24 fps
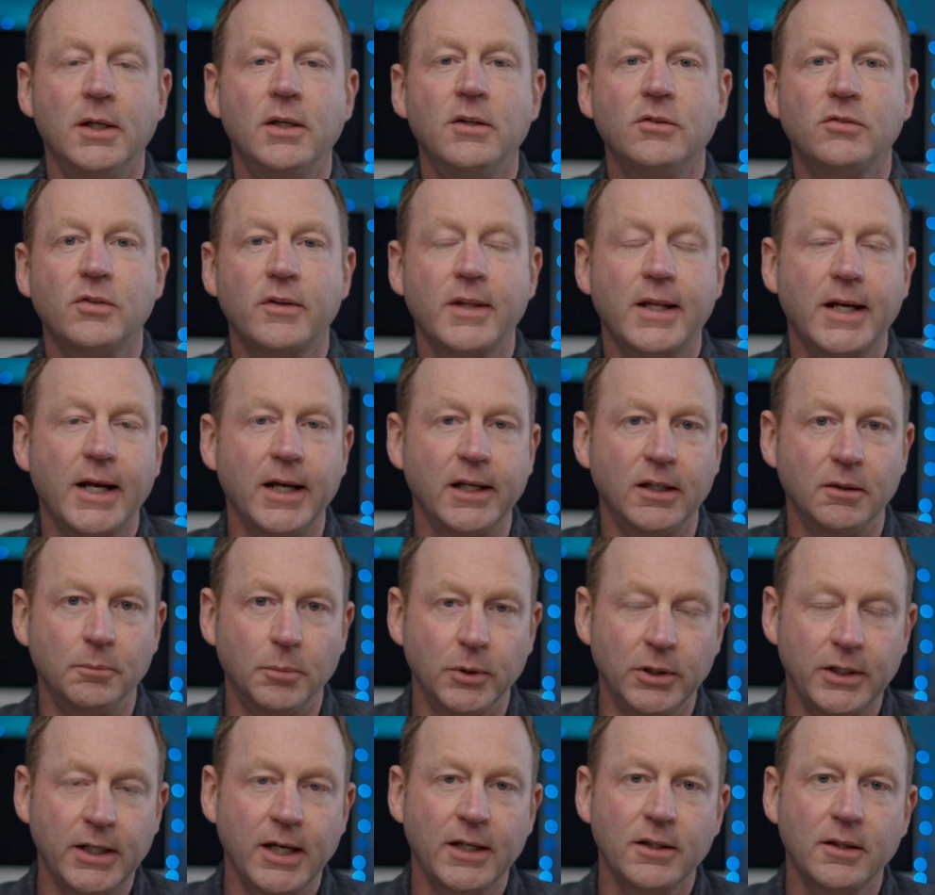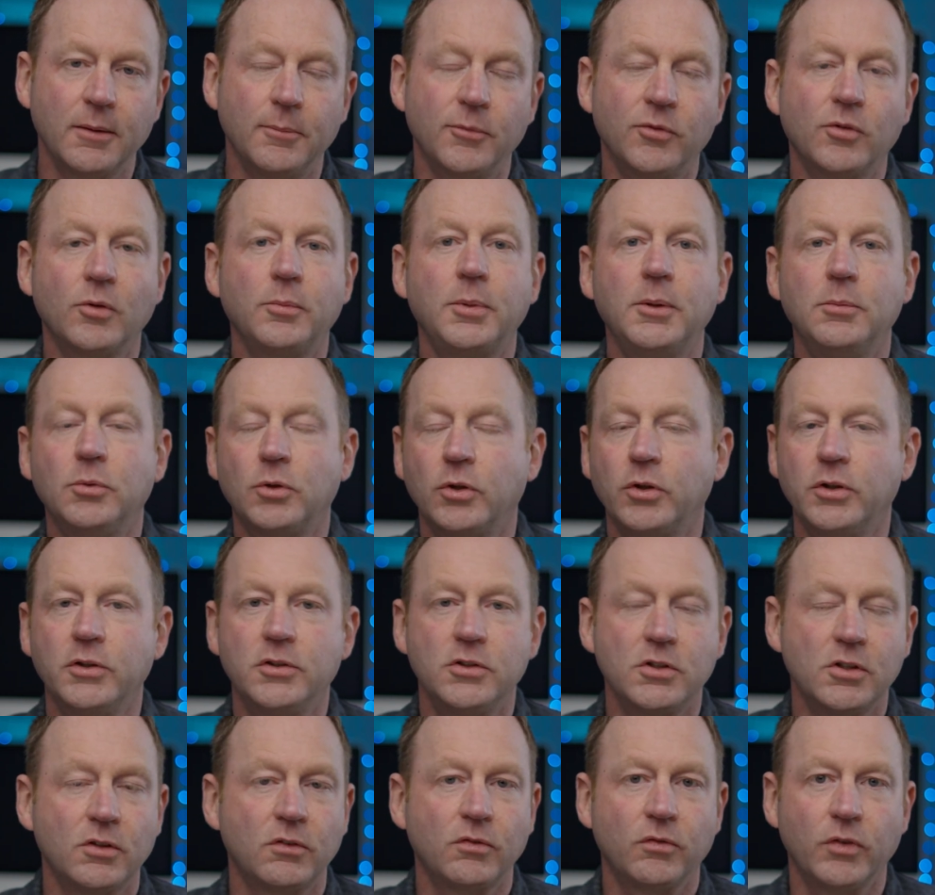so that I could protect them so people couldn't
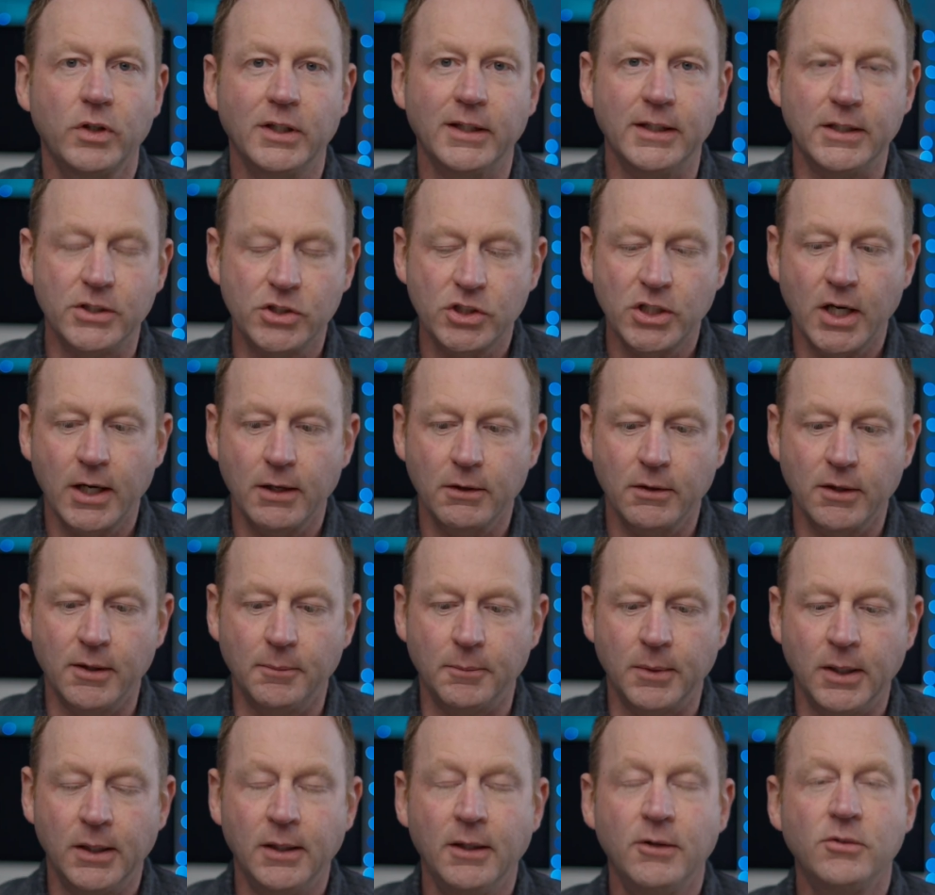just freely share them.